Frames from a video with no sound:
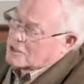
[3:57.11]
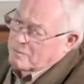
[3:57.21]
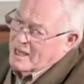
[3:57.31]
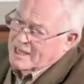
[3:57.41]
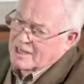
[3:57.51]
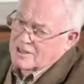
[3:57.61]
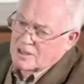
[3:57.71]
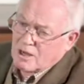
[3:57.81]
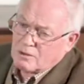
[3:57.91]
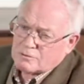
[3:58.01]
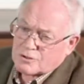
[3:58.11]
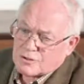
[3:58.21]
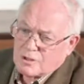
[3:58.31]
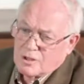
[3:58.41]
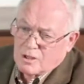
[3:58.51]
these black-headed
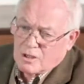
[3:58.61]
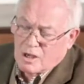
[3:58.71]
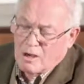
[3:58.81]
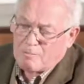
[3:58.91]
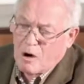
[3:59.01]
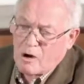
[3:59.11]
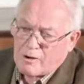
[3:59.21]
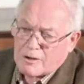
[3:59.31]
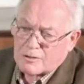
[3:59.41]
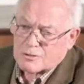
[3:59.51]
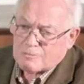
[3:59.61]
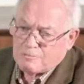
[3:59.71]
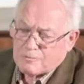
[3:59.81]
gulls are pirates,